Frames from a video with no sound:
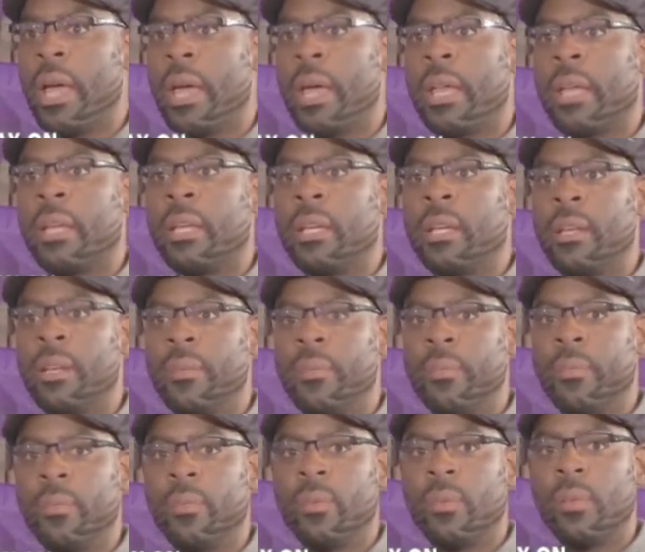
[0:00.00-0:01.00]
And
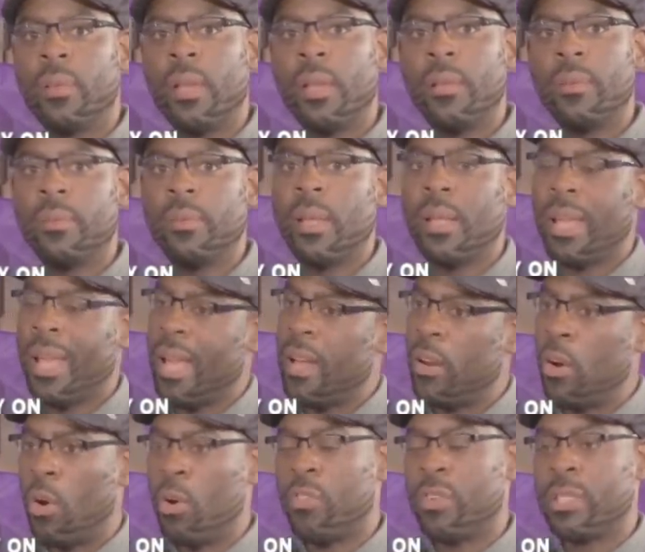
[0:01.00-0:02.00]

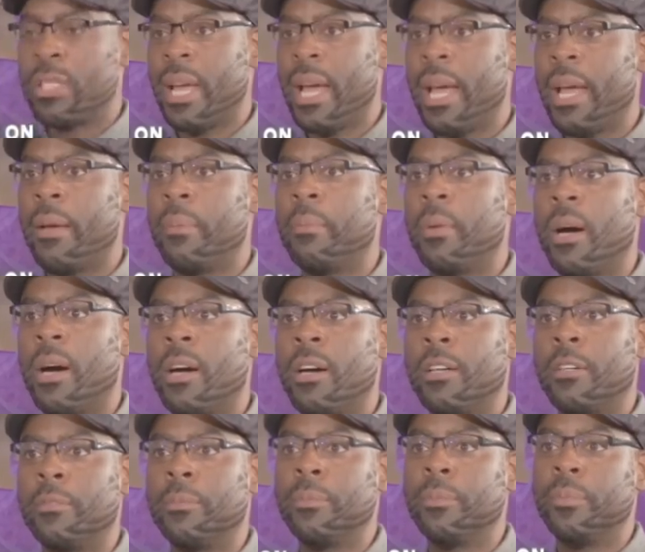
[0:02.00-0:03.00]
over time,
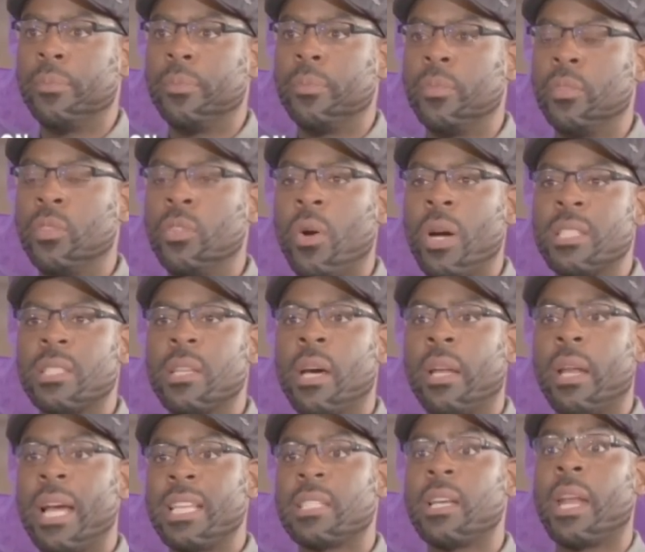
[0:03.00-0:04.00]

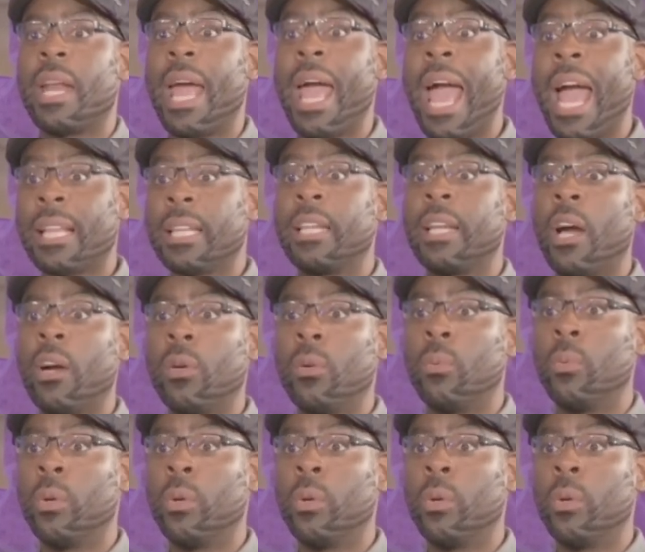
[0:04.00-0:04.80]
I started acting out